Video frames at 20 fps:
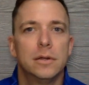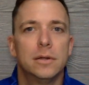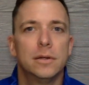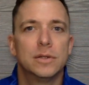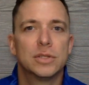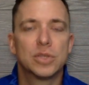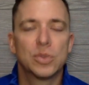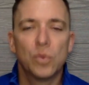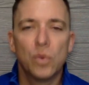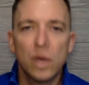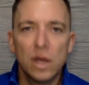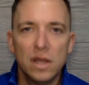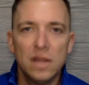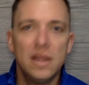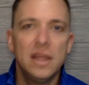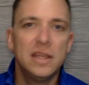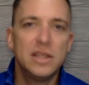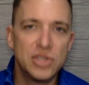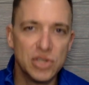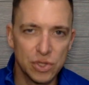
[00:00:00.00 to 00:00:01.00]
So what did
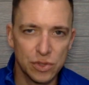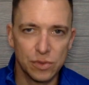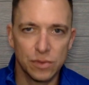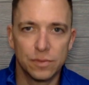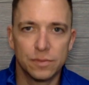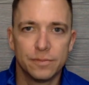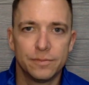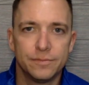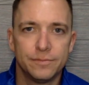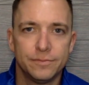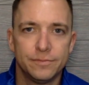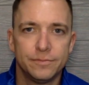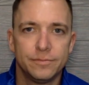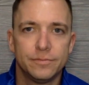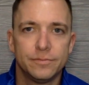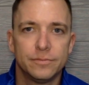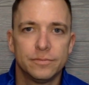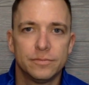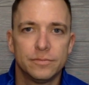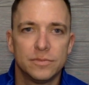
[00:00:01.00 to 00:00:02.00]
they do?
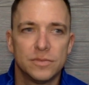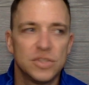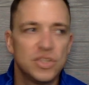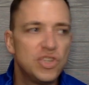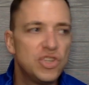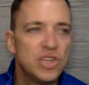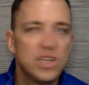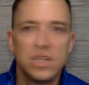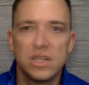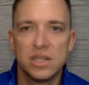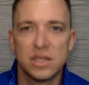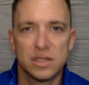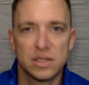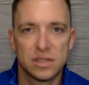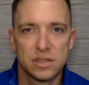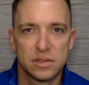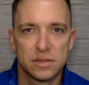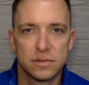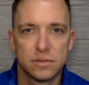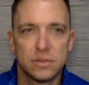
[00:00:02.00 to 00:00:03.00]

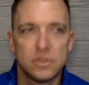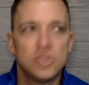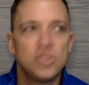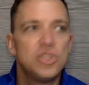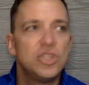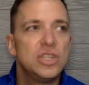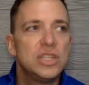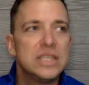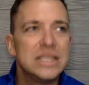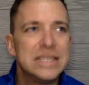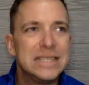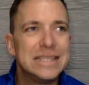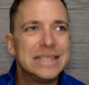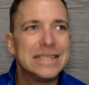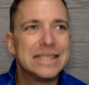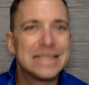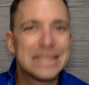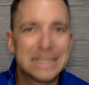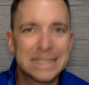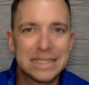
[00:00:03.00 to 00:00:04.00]
Genius.
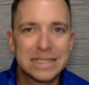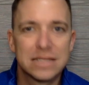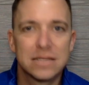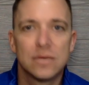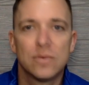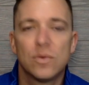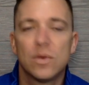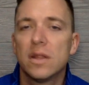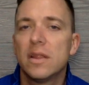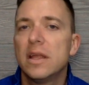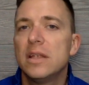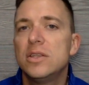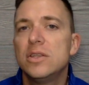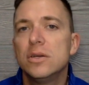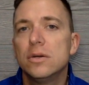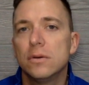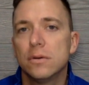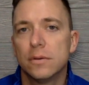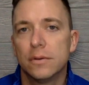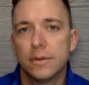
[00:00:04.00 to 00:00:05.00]
Genius. What did they
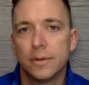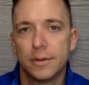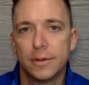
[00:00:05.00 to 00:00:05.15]
do?